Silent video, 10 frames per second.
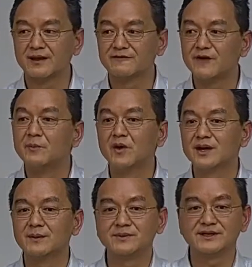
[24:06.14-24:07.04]
far more
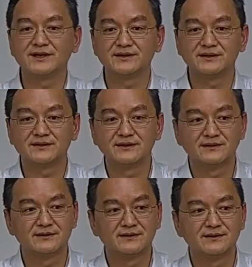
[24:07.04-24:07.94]
complicated
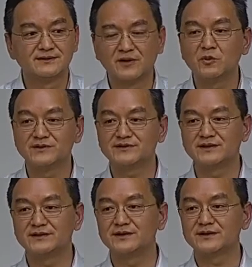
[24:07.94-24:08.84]
than what's
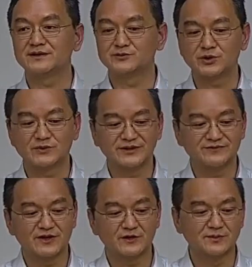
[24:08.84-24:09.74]
in a controlled
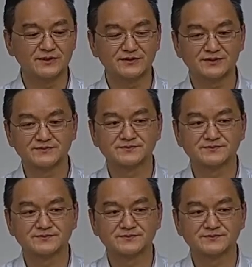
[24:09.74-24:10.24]
environment.